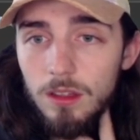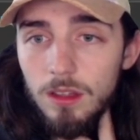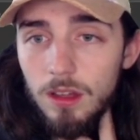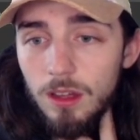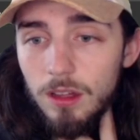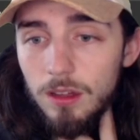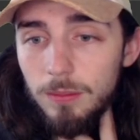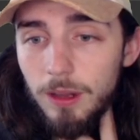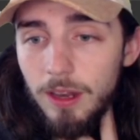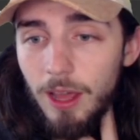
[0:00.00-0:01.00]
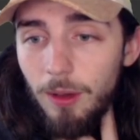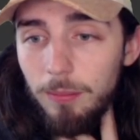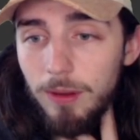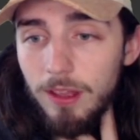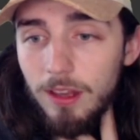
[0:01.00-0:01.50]
Now I
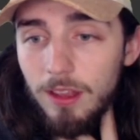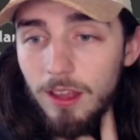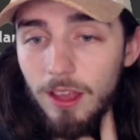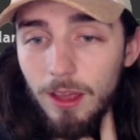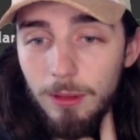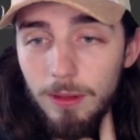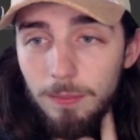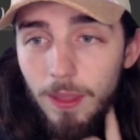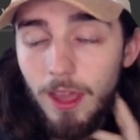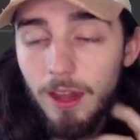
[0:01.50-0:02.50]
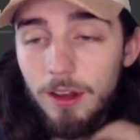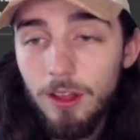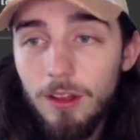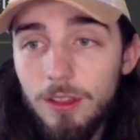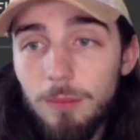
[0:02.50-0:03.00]
bring in King Gambit. And the
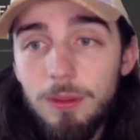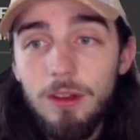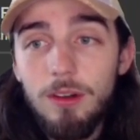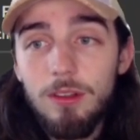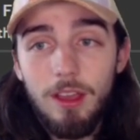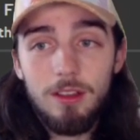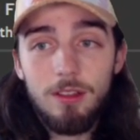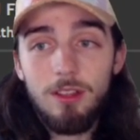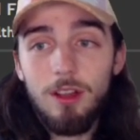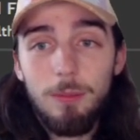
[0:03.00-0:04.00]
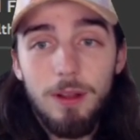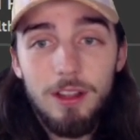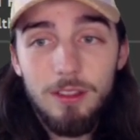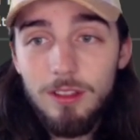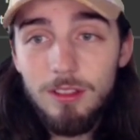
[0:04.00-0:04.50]
concept here is I get to Sucker Punch
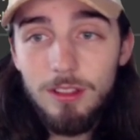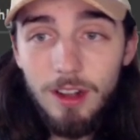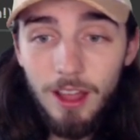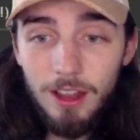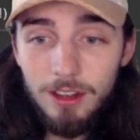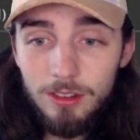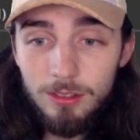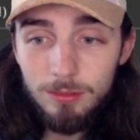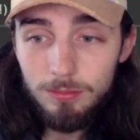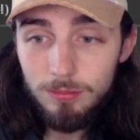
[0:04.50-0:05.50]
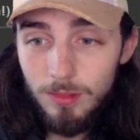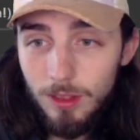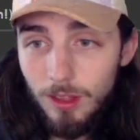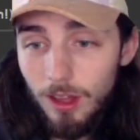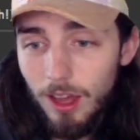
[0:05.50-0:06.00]
the Sneasler and just...
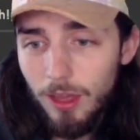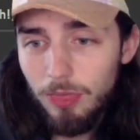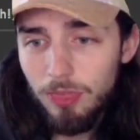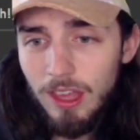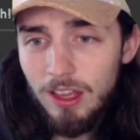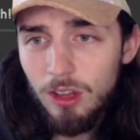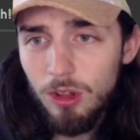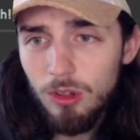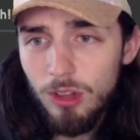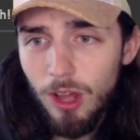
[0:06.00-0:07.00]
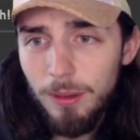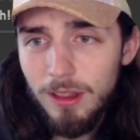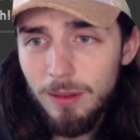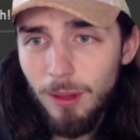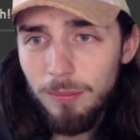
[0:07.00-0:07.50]
I think a close
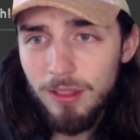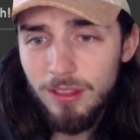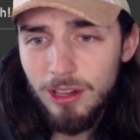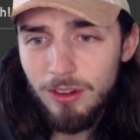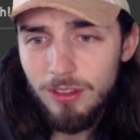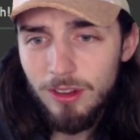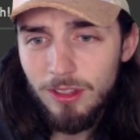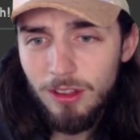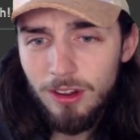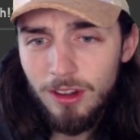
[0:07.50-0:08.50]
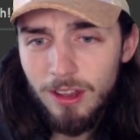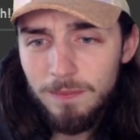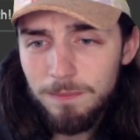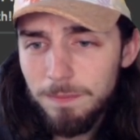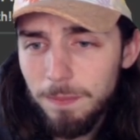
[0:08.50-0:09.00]
combat's in my best interest into the Arcanine.
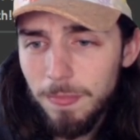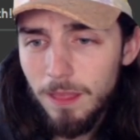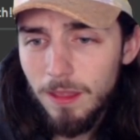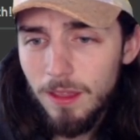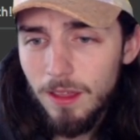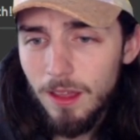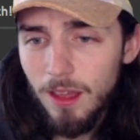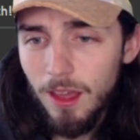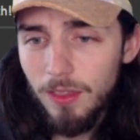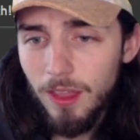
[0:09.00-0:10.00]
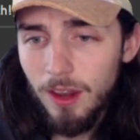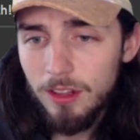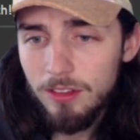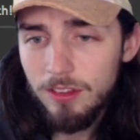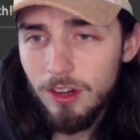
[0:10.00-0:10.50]
And then I'll
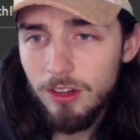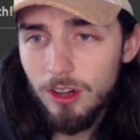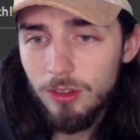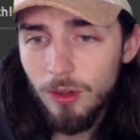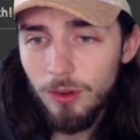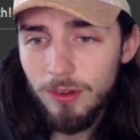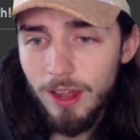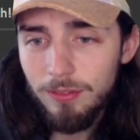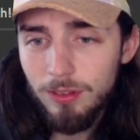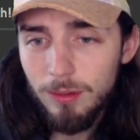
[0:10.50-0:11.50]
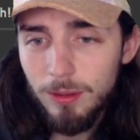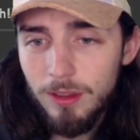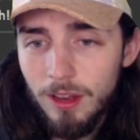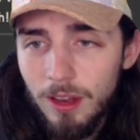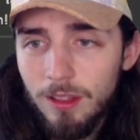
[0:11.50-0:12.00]
just Terra Dark so I don't die to Flare
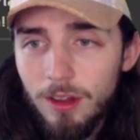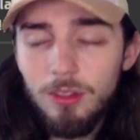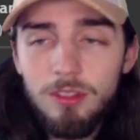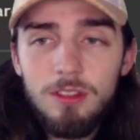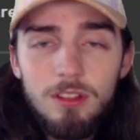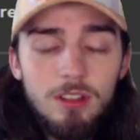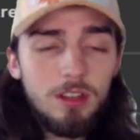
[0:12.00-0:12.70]
Blitz and then sucker the Sneasler.